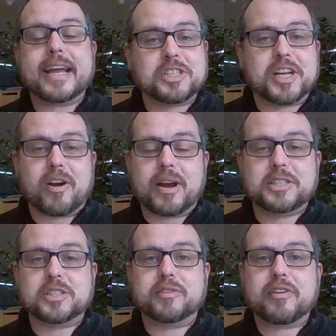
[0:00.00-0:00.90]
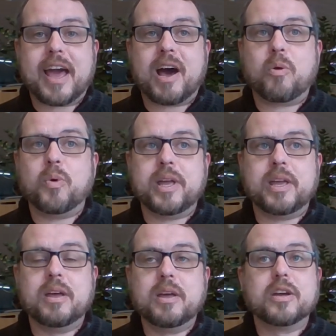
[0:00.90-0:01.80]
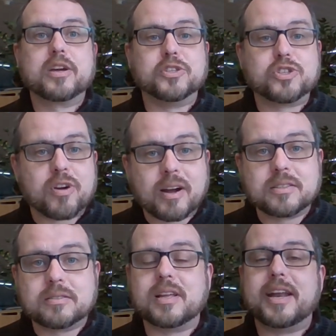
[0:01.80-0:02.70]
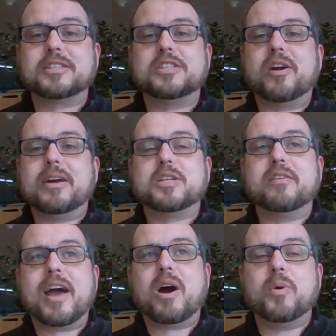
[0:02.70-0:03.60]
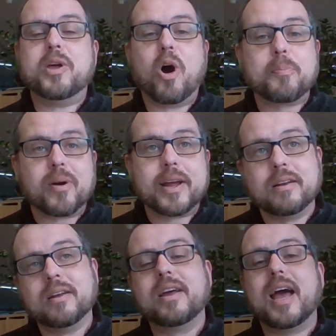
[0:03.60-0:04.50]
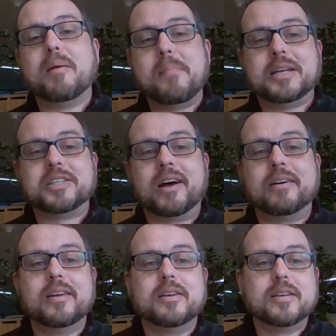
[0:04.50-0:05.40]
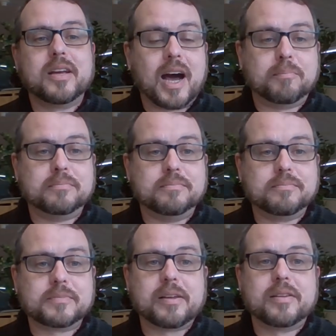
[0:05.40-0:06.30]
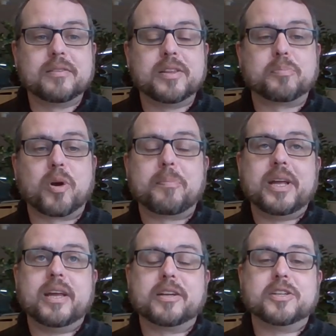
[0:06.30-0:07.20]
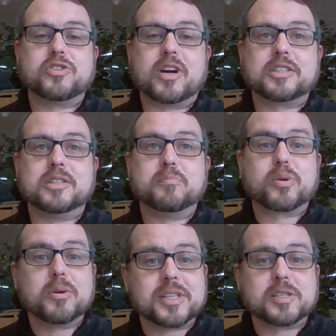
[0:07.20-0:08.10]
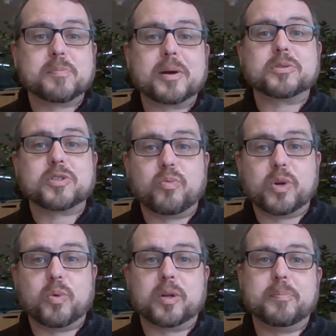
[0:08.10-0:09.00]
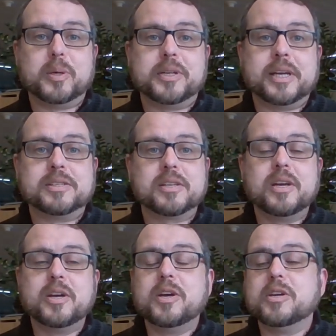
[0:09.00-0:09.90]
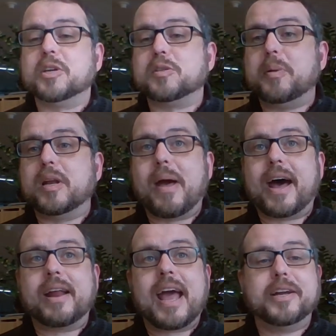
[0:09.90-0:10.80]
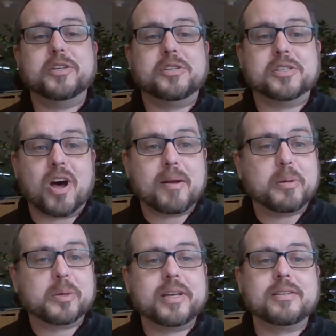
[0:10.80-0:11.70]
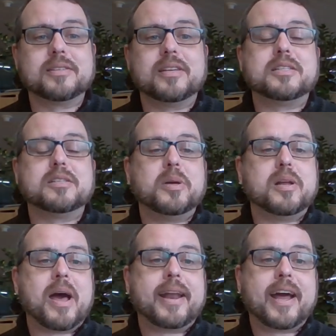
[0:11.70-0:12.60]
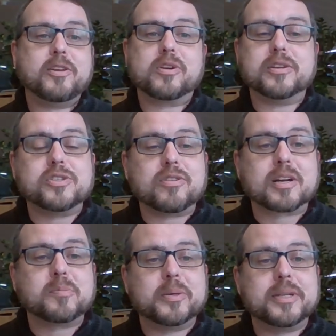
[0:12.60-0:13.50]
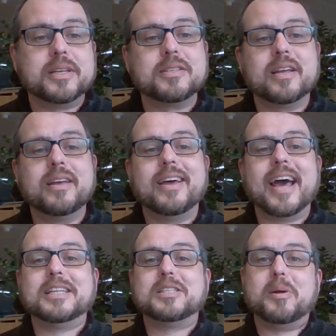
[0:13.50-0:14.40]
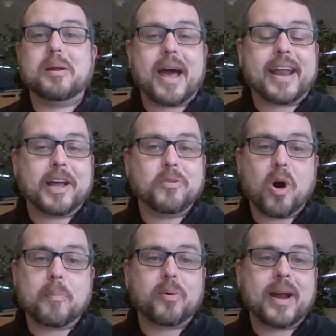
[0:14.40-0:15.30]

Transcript: the next generation of how we construct, the next generation of how we operate and measure um, the property and construction process, but also real world buildings. So it's a bit about how do you design buildings? It's a bit about how you construct buildings. And it's a bit about how you